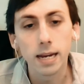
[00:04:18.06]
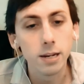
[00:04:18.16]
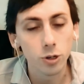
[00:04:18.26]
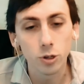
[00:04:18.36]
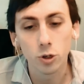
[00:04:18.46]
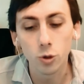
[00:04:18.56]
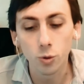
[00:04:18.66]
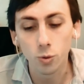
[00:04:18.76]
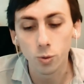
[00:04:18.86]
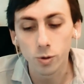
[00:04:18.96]
just
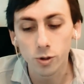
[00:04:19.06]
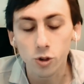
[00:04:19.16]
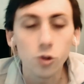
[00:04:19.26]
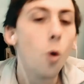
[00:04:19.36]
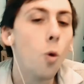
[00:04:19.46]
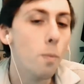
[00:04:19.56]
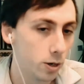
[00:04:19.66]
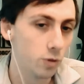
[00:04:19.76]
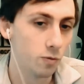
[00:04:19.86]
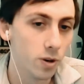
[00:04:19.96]
do so
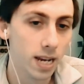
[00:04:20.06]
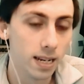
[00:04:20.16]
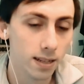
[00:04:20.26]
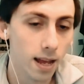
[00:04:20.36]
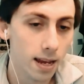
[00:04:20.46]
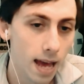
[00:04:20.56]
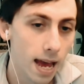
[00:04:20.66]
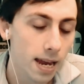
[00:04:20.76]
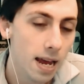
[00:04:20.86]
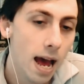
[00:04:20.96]
much for a test like
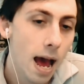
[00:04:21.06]
that.